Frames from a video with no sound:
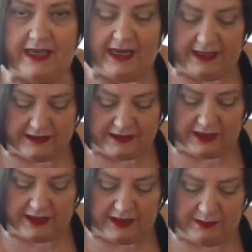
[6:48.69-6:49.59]
And
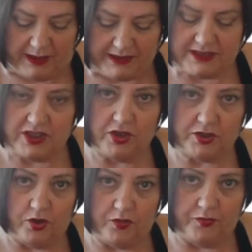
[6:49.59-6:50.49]
I start
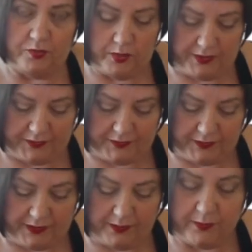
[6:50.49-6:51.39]
off
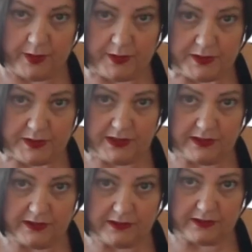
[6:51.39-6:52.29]
with
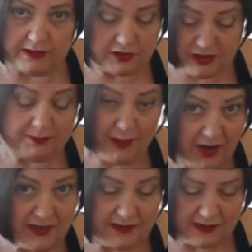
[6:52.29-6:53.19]
roasting, just
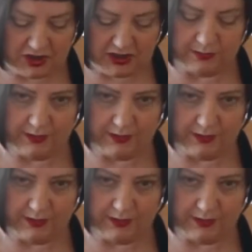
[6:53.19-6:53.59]
browning the chicken